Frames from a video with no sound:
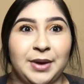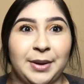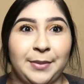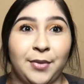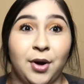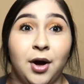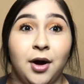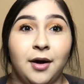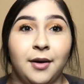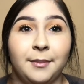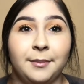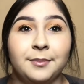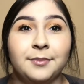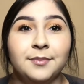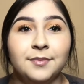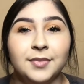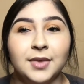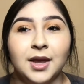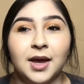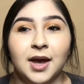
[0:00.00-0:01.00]
mom.
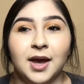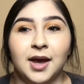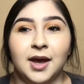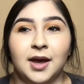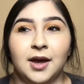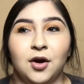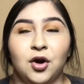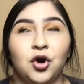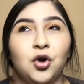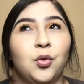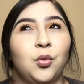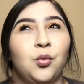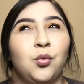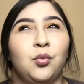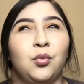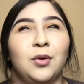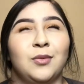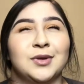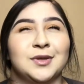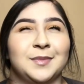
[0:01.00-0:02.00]
Oh,
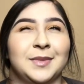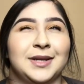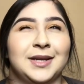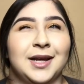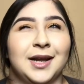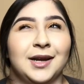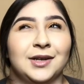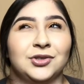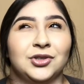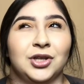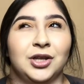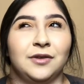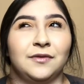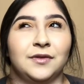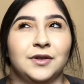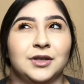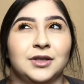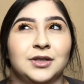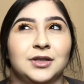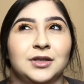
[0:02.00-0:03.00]
what was my dad actually
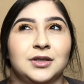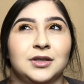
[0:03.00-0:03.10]
first?